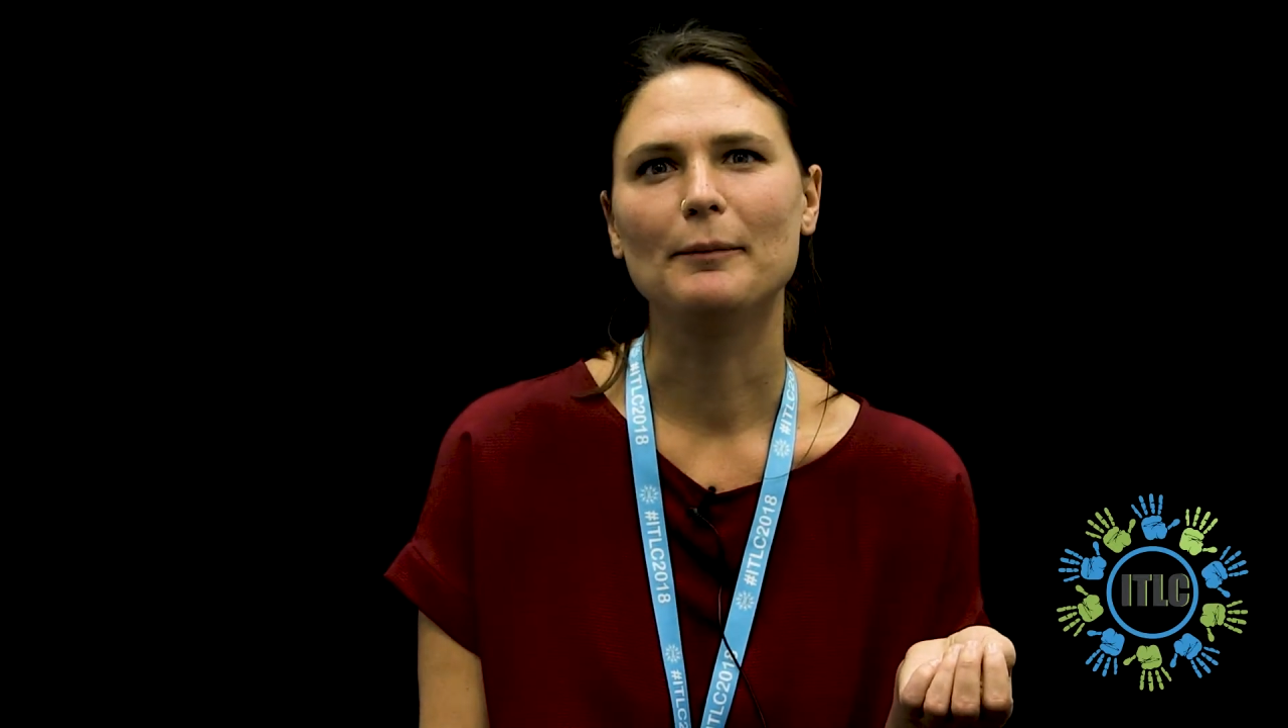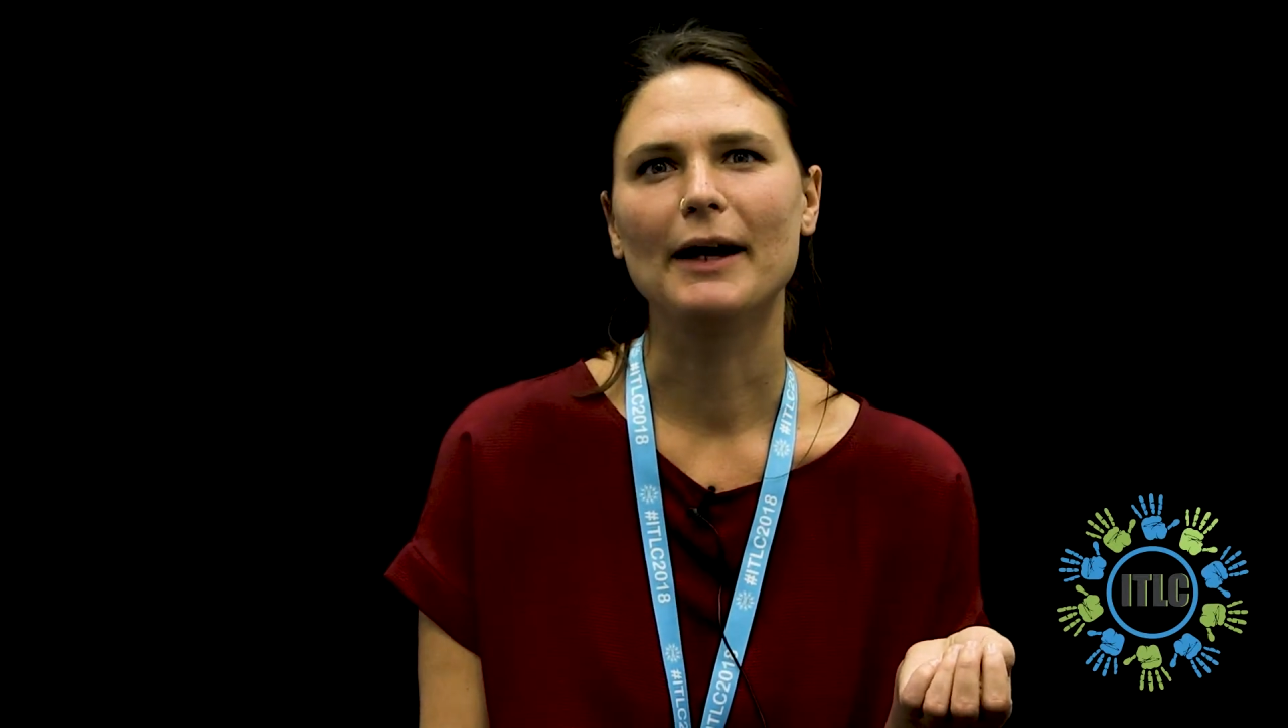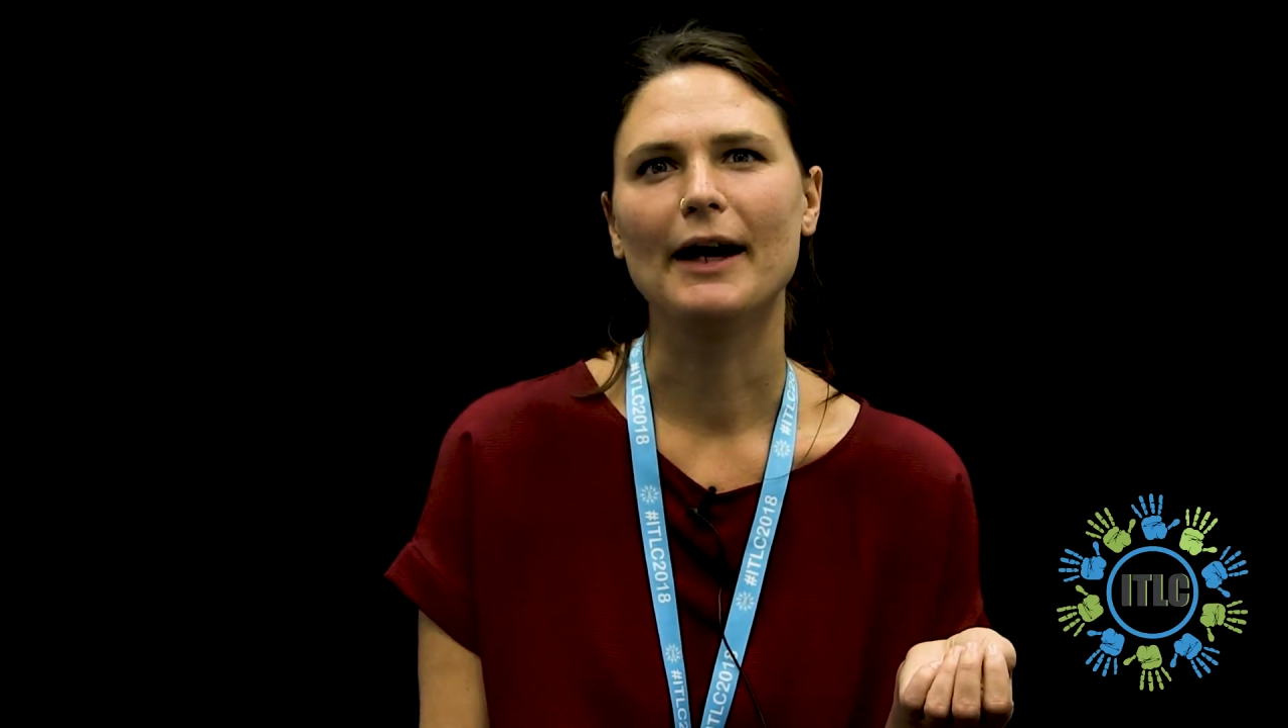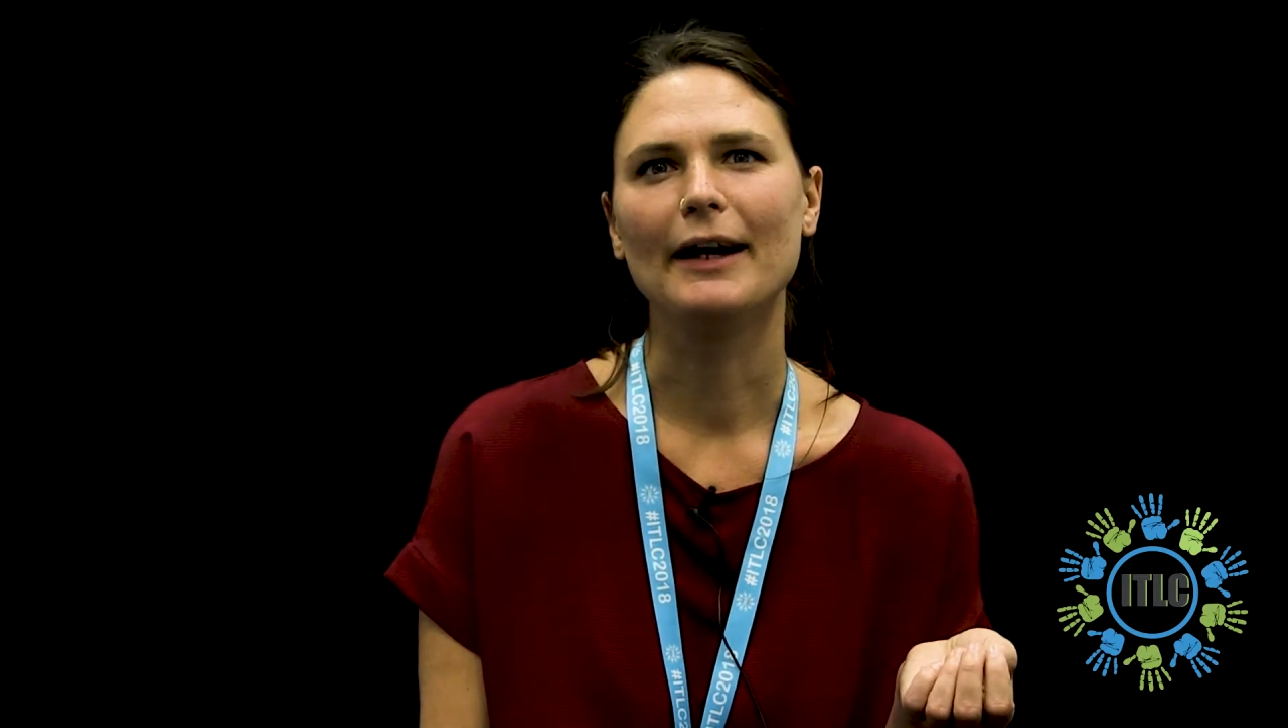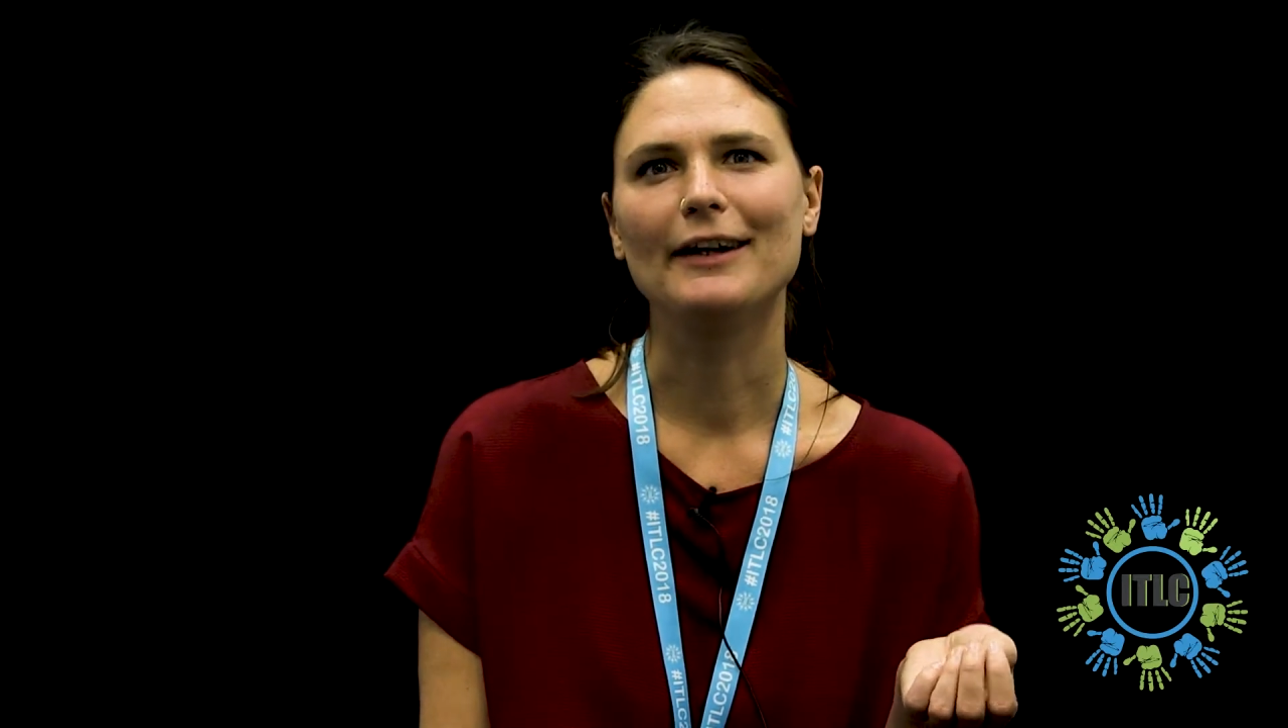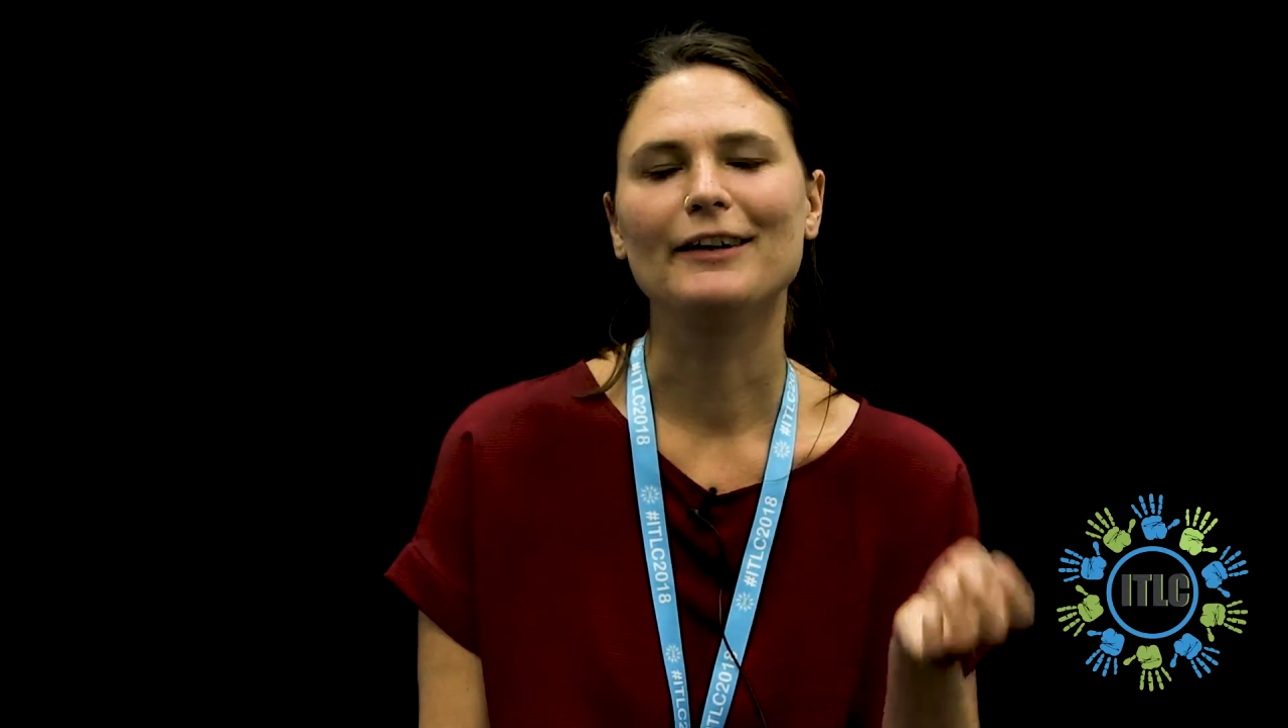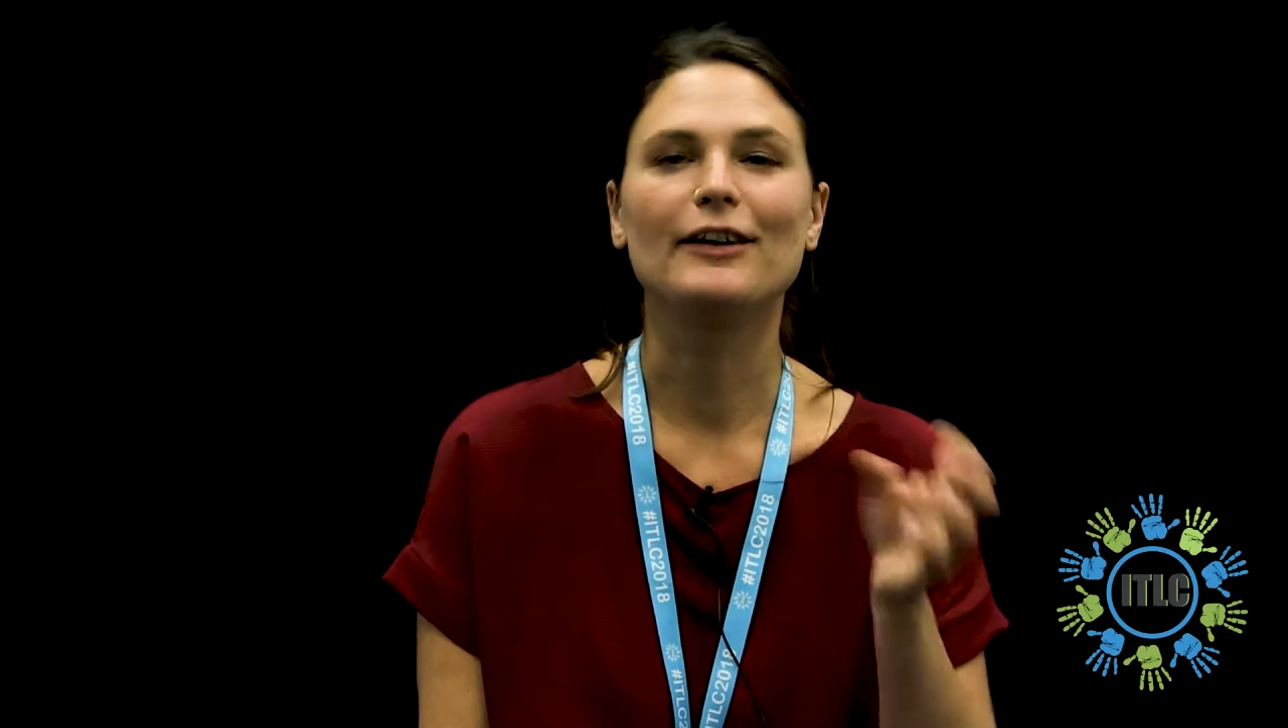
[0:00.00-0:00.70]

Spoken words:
by